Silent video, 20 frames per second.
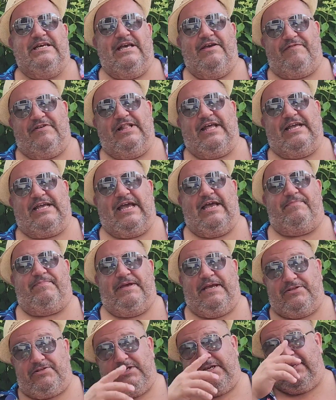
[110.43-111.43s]
If you like
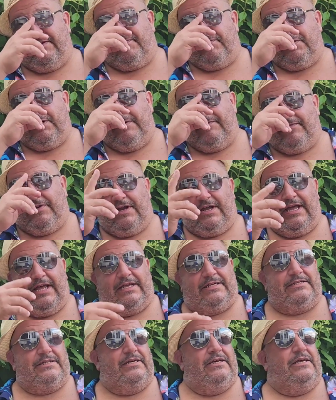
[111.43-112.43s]
IPAs, you can get it for delivery, I
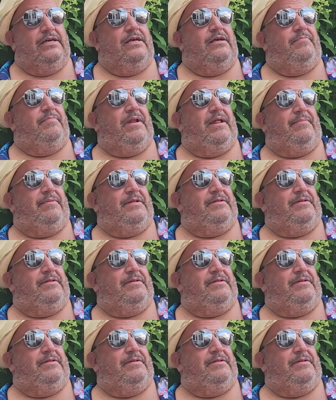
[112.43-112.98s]
guess. But I